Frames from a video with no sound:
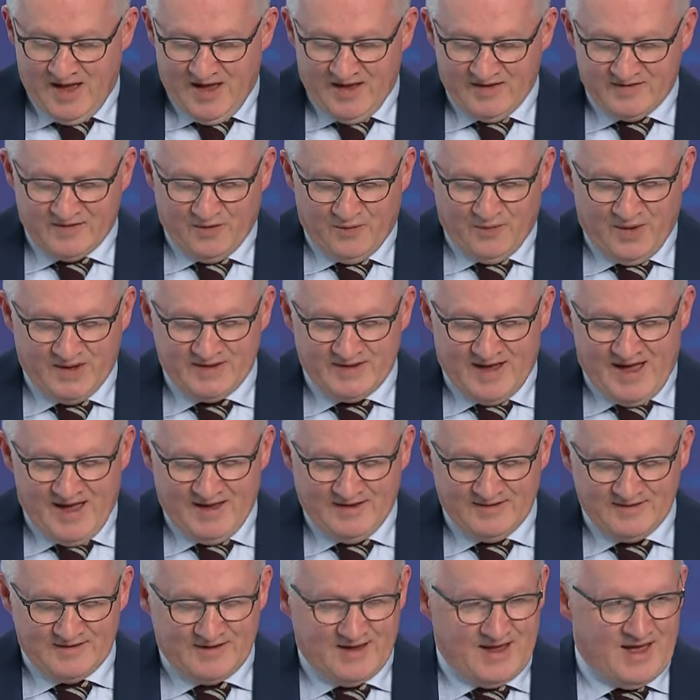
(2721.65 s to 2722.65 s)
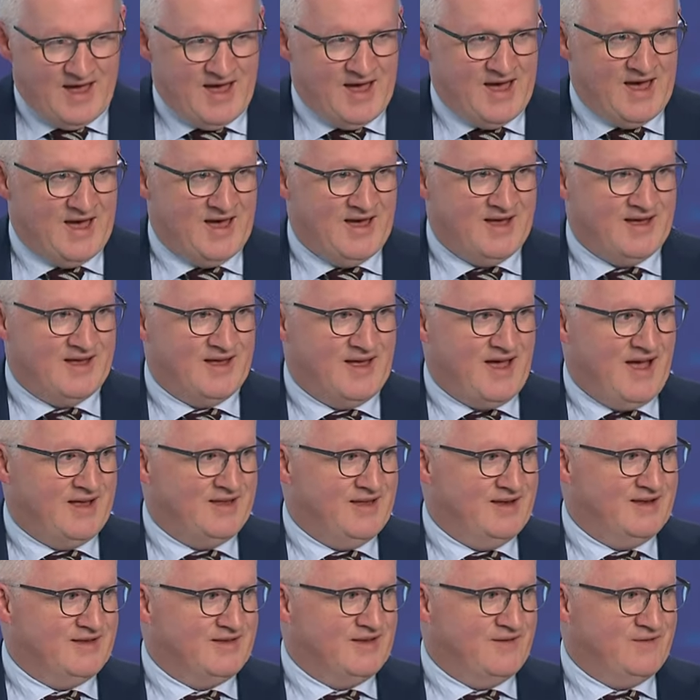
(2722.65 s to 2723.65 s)
So with that, I
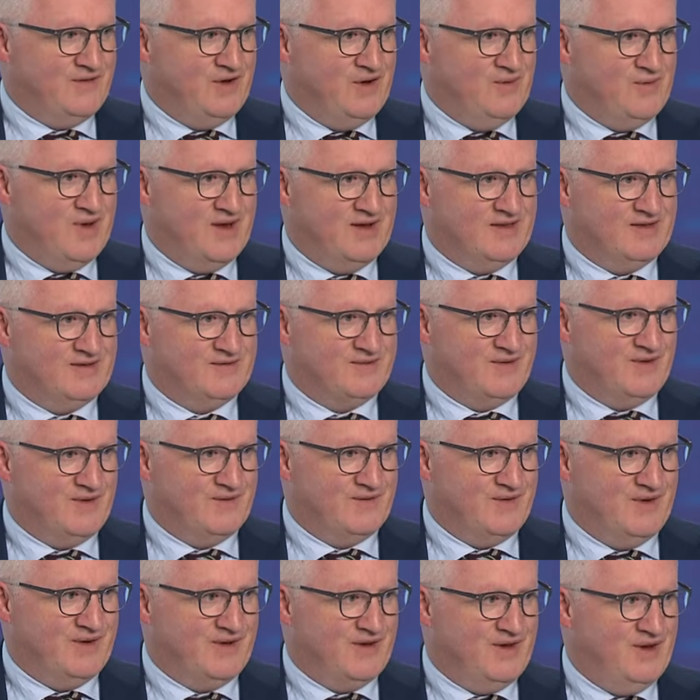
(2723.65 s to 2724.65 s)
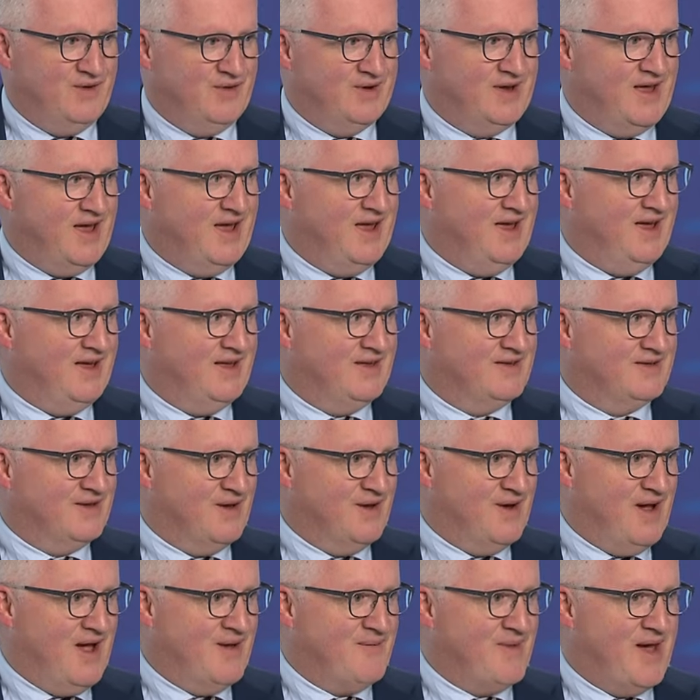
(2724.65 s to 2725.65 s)
think there's a few minutes for Q&A,
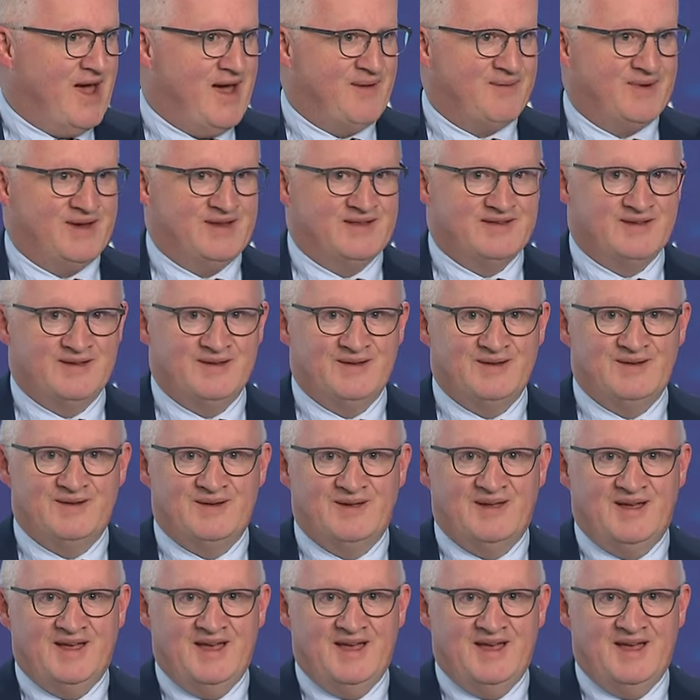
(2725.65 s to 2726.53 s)
so I'm happy to